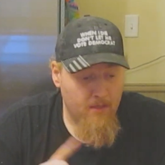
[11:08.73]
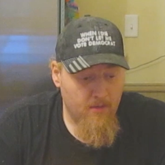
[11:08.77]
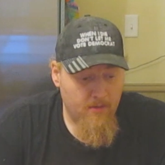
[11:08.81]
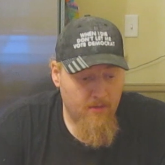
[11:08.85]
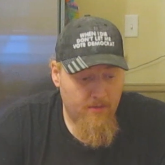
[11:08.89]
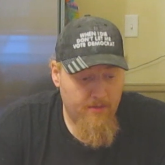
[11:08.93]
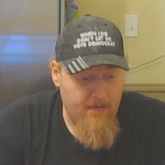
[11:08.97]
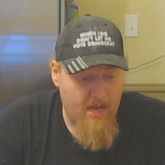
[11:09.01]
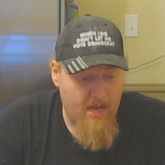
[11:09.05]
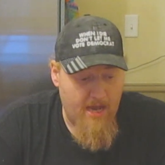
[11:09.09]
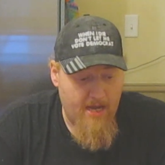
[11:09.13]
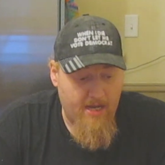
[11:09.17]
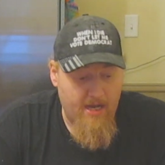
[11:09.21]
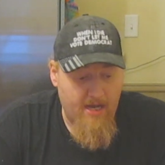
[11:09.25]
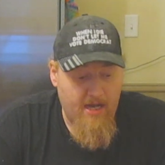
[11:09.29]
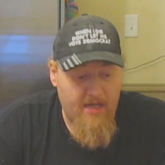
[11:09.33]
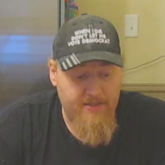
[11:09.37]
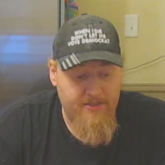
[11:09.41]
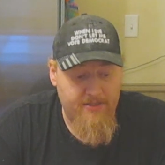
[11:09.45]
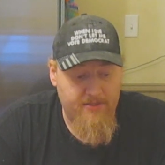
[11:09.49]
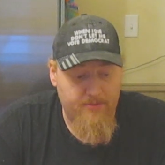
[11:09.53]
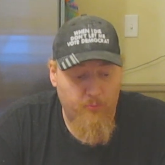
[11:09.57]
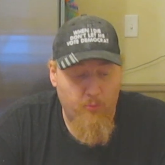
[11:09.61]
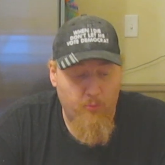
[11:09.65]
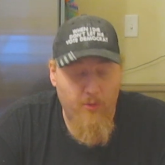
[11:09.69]
Now I got
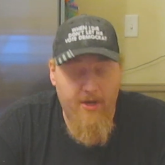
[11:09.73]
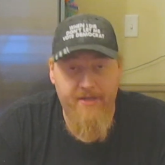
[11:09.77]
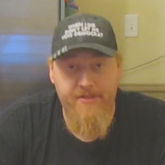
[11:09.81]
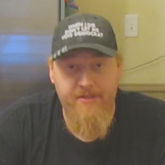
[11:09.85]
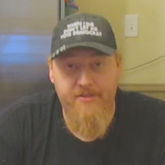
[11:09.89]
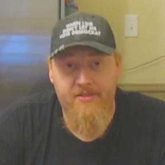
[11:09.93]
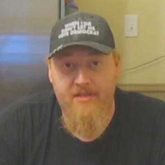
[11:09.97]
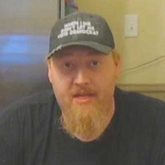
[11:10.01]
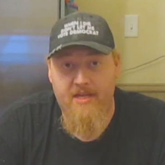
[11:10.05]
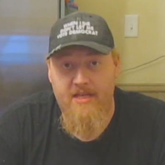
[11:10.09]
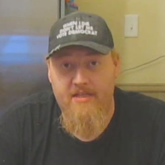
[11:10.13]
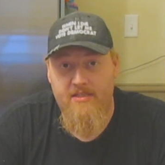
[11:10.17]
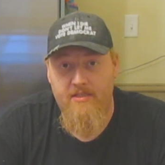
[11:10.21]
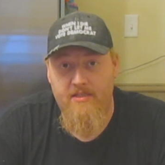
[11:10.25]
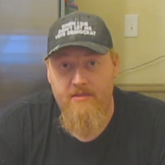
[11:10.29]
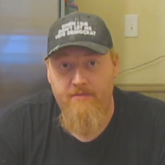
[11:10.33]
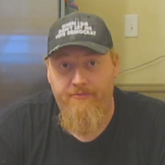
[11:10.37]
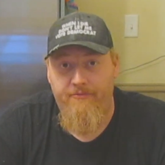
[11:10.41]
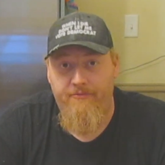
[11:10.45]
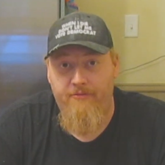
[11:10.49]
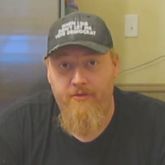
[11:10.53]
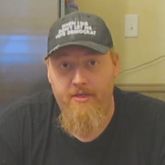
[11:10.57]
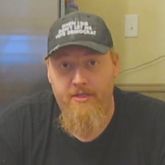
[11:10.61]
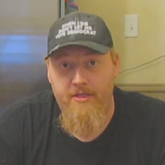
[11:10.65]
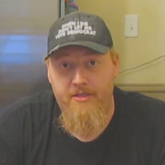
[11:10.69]
some range testing
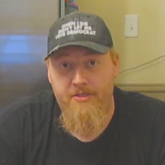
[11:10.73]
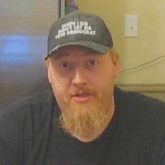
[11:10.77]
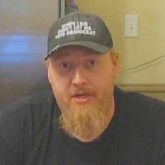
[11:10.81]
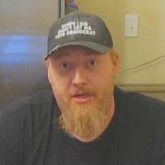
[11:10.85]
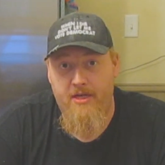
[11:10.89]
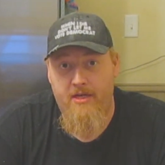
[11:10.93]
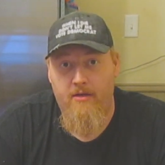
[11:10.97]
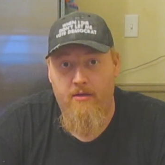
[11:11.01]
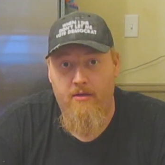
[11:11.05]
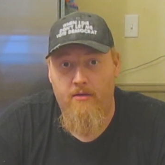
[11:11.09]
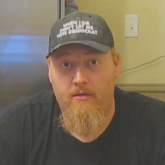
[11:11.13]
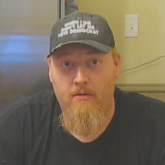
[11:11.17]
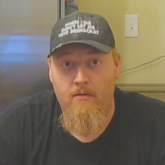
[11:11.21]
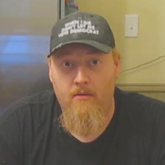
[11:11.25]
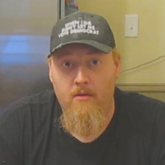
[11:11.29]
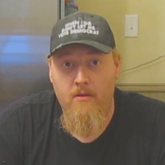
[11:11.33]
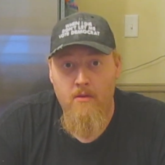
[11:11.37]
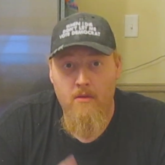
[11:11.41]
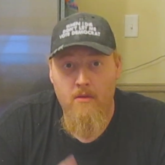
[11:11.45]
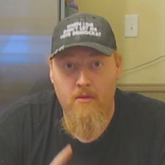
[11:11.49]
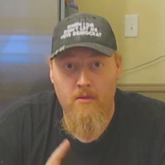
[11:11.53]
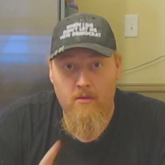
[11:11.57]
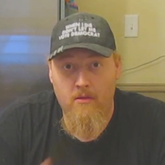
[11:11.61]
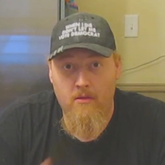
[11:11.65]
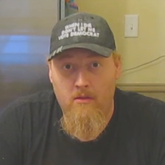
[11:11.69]
footage here,
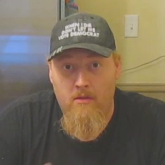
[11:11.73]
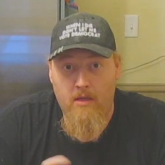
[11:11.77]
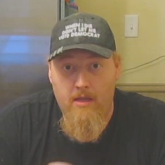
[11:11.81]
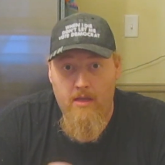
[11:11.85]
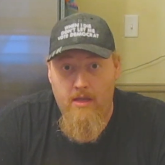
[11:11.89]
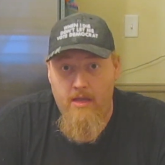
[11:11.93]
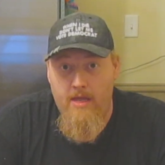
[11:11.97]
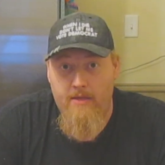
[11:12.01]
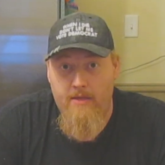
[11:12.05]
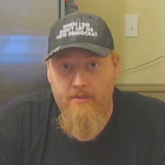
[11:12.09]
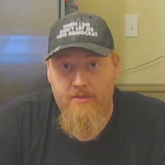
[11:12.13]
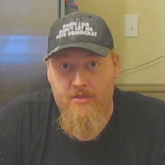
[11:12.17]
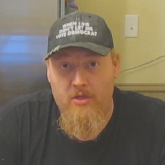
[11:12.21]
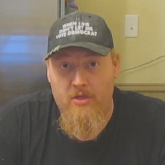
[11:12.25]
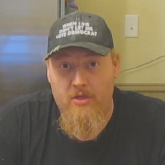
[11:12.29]
so